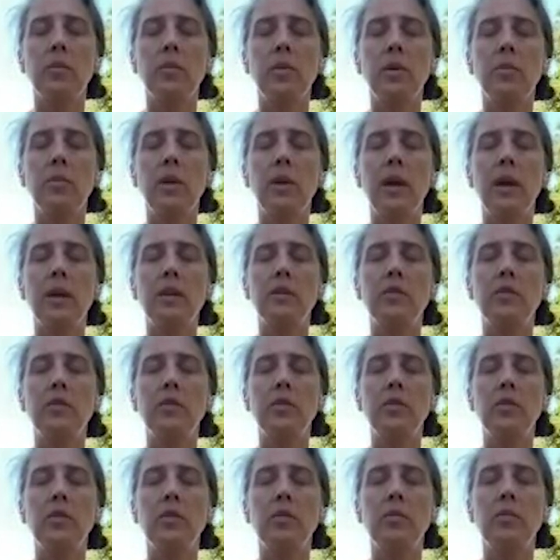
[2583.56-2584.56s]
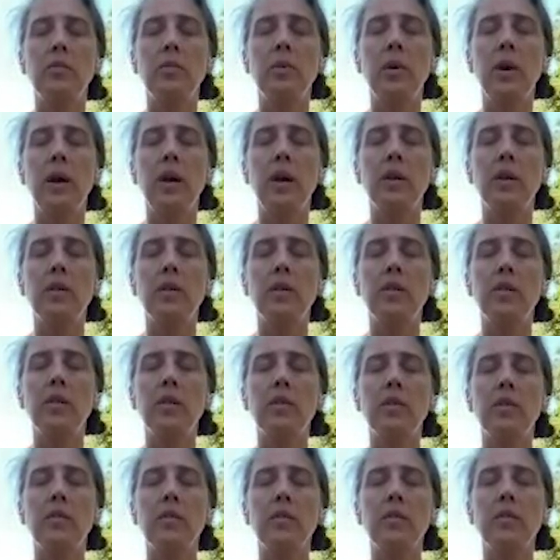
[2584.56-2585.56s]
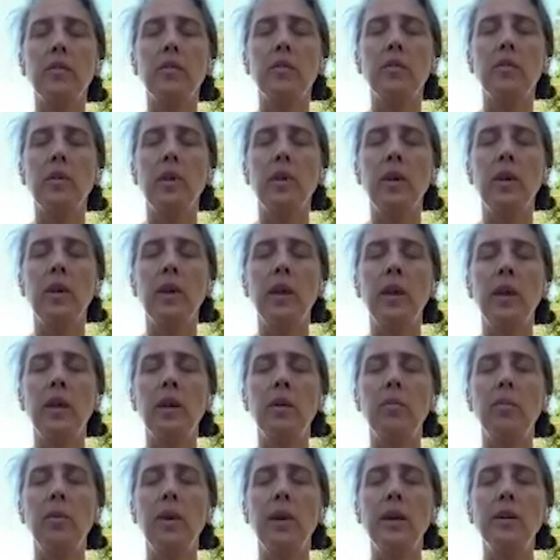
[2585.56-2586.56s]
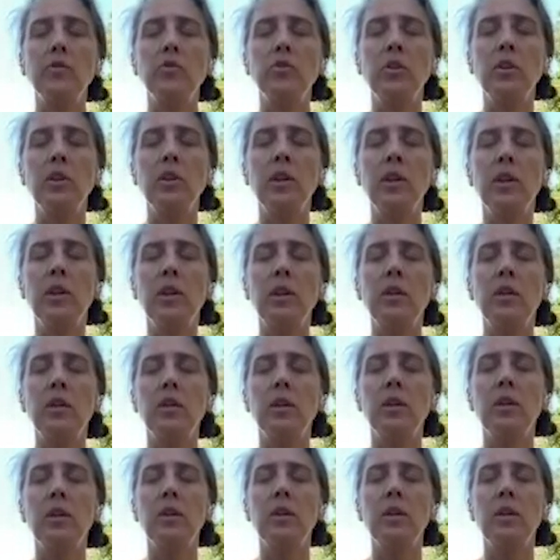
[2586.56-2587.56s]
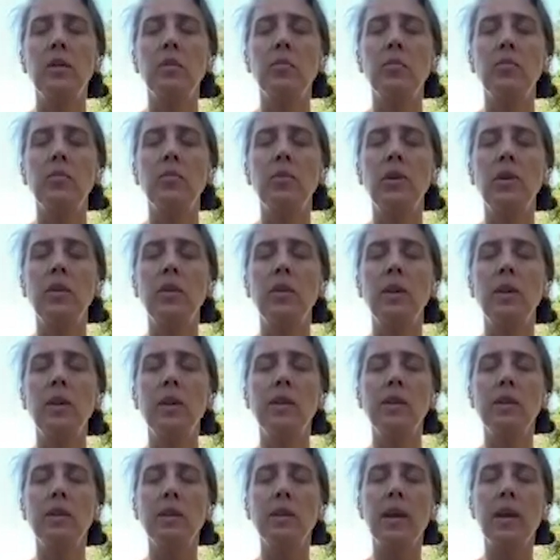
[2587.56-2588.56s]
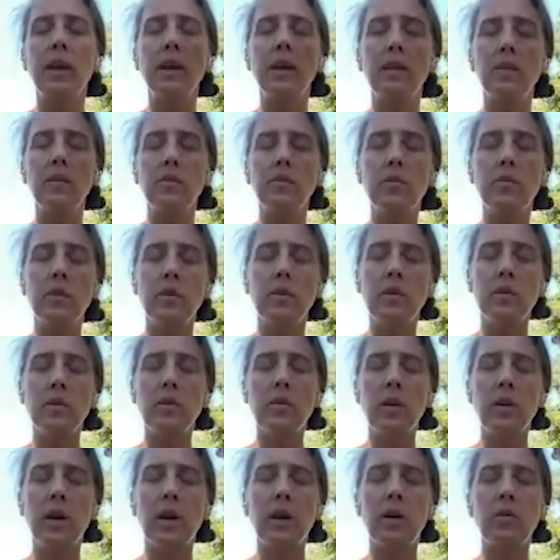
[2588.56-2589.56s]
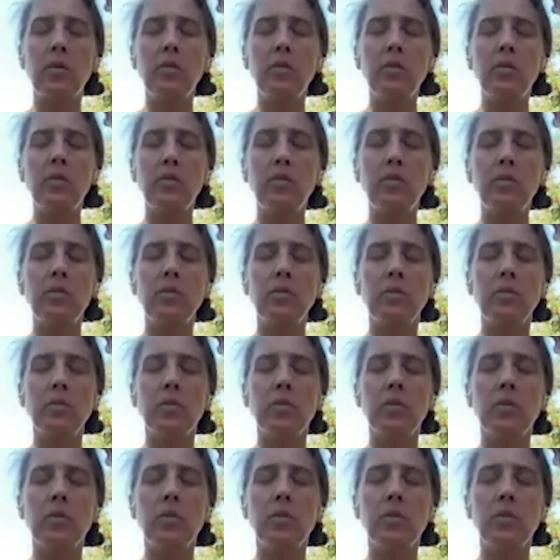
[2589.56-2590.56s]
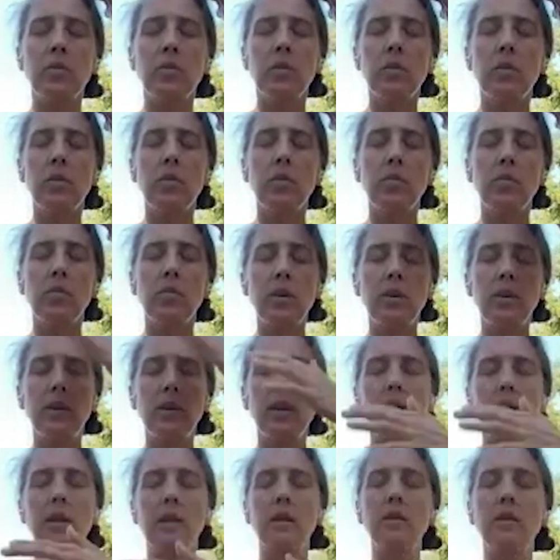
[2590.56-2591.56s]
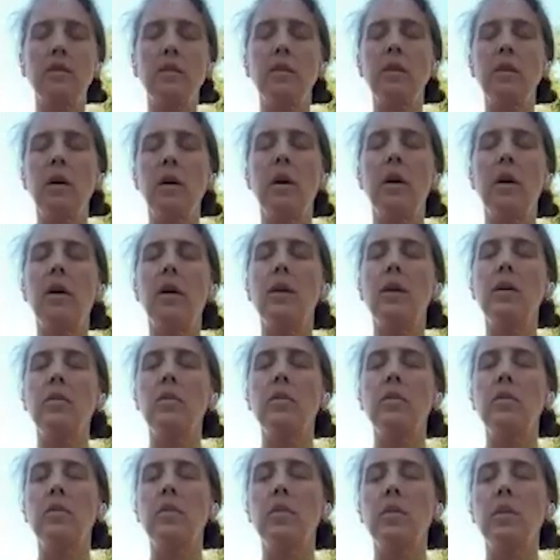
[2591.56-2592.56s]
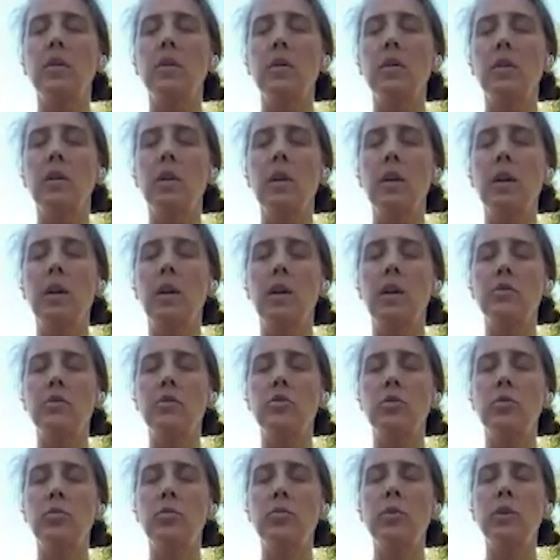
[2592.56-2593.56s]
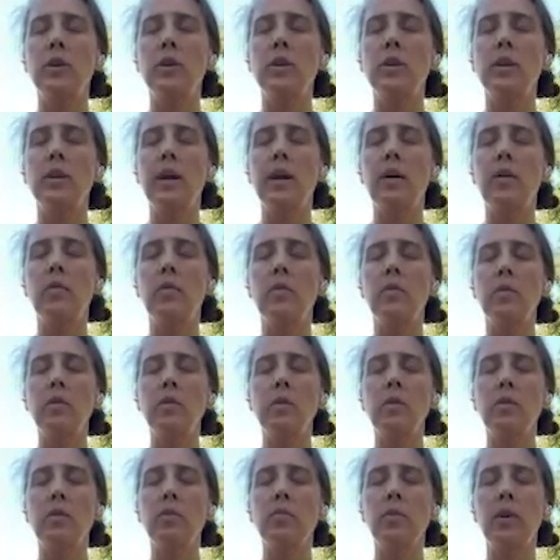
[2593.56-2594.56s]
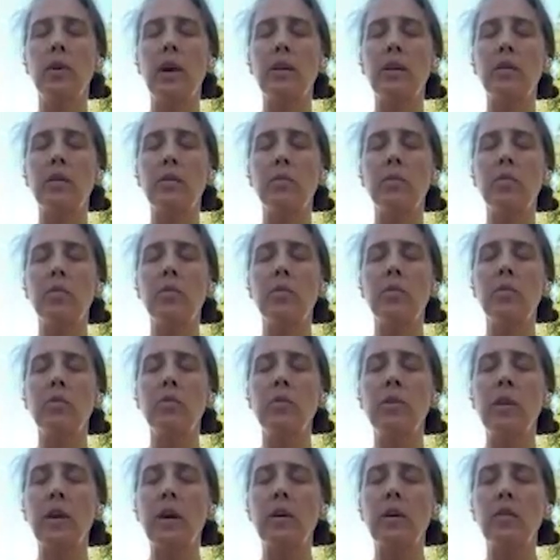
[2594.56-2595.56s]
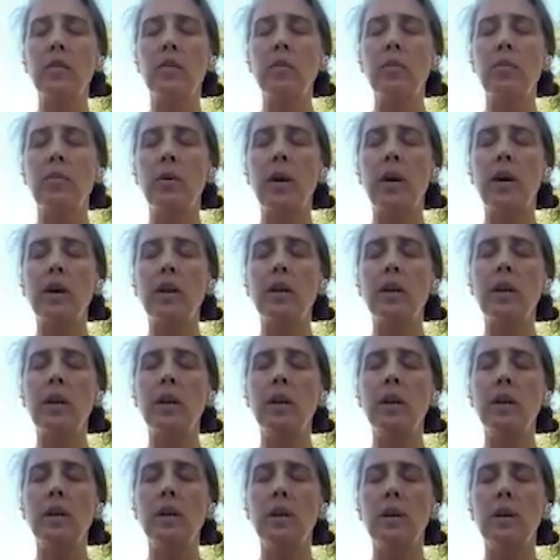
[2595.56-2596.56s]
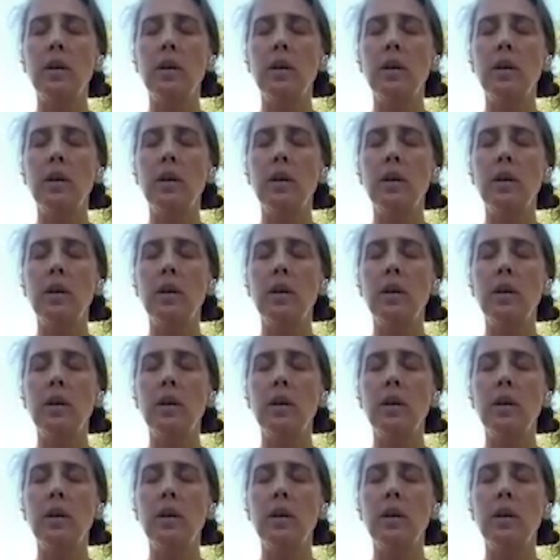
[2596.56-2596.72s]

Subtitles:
coming back to your own breath, and imagining breathing in light through your crown, breathing it into the heart. And as you breathe out, the breath moves down the body,